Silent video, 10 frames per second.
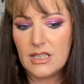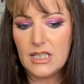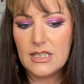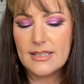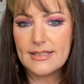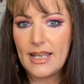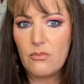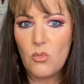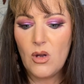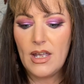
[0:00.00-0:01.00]
in the
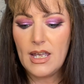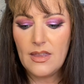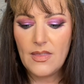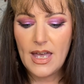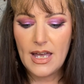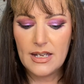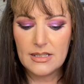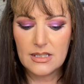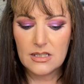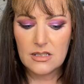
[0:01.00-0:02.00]
same way
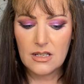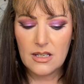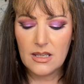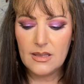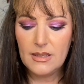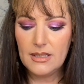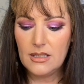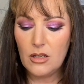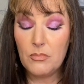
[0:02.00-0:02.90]
that the